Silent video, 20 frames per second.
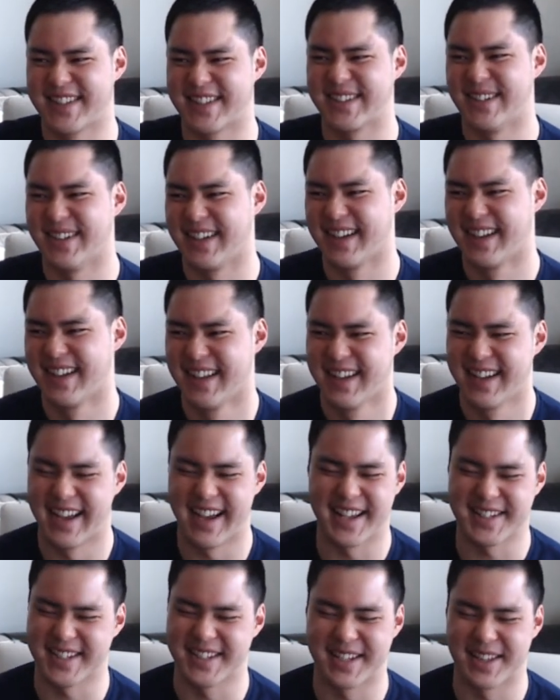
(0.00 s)
So it
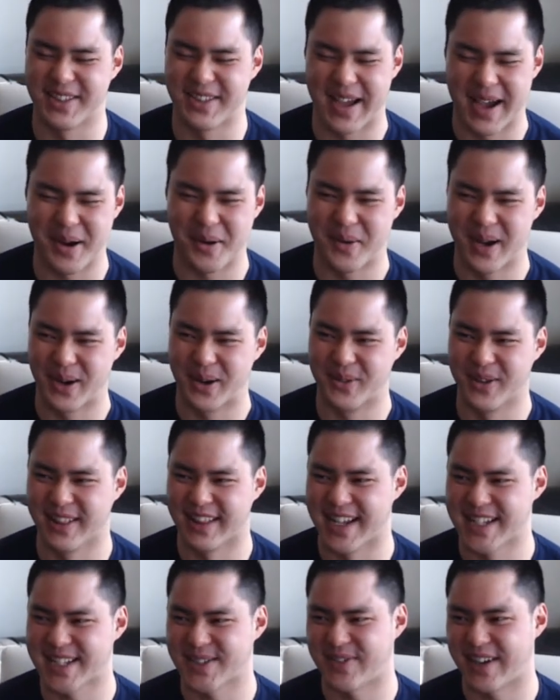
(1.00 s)
hasn't done that well over the
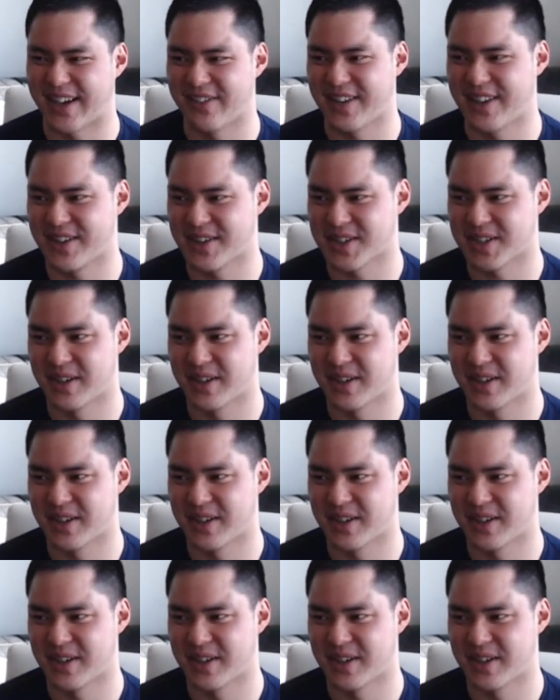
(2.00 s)
last 5 years.